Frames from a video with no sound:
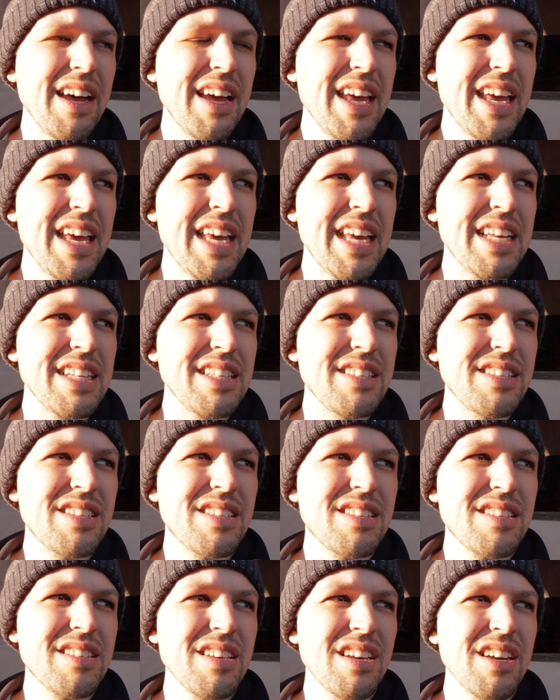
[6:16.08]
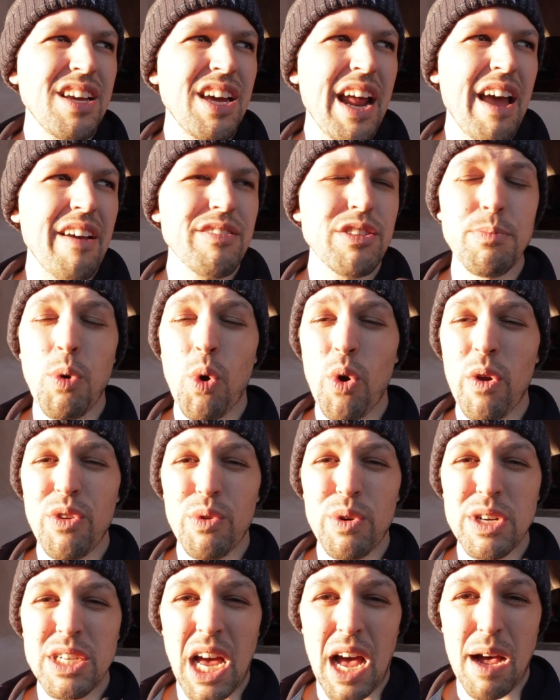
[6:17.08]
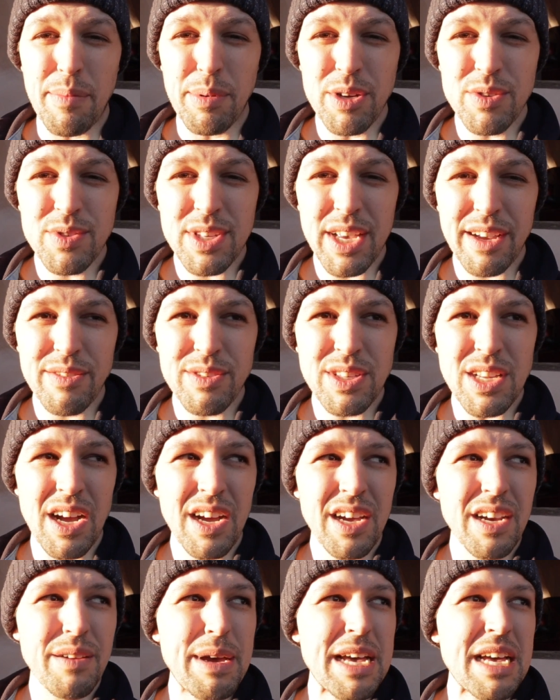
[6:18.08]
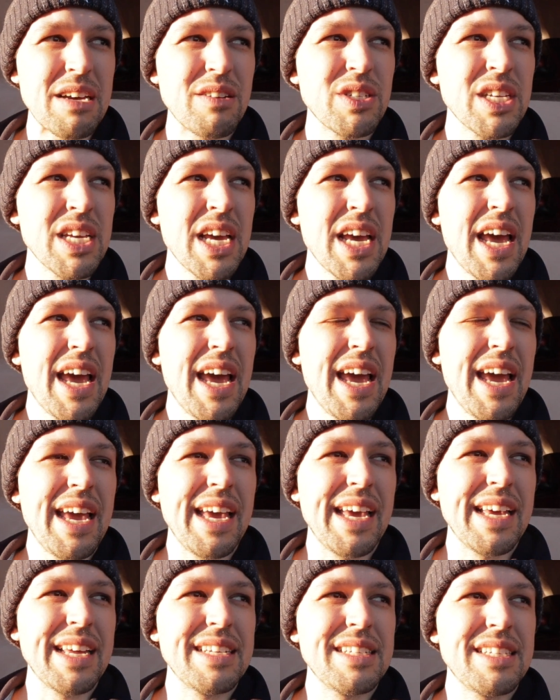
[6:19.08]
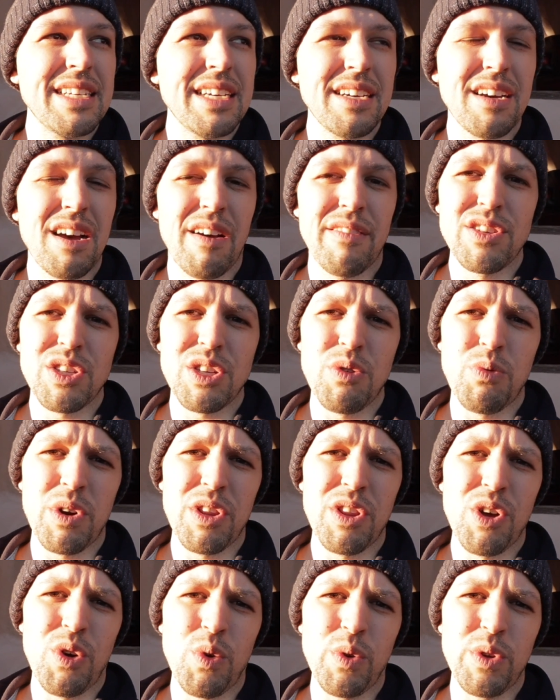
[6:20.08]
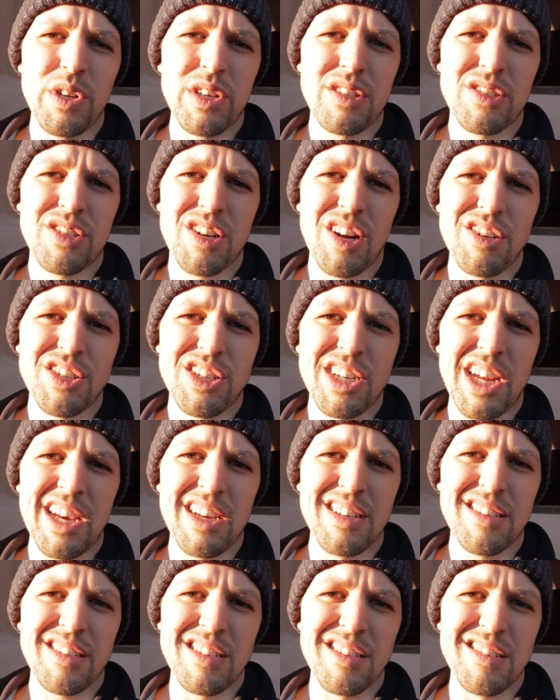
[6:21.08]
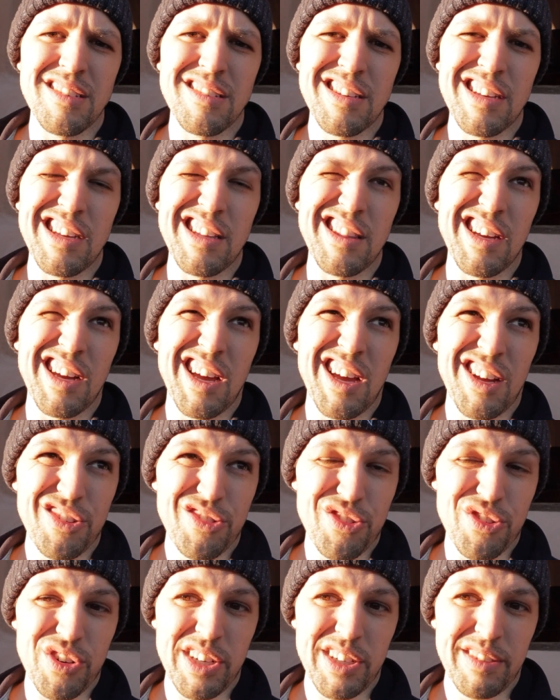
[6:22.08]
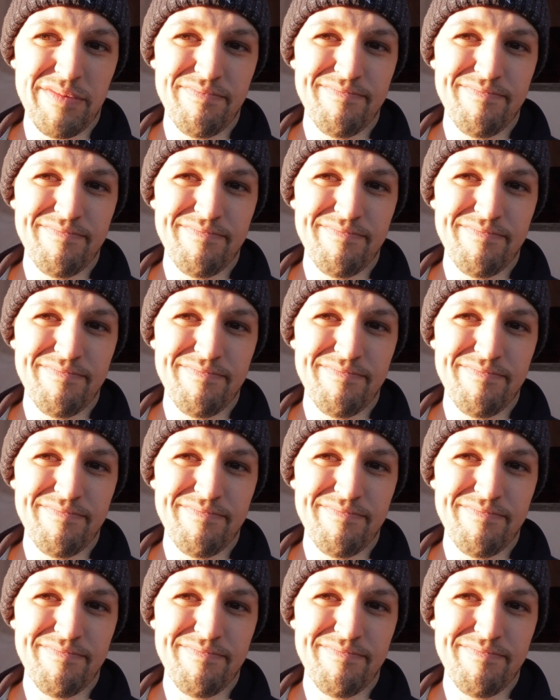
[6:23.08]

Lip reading: It's gonna have some more of the retablos like I was talking about, and obviously one of the oldest archdioceses in the country.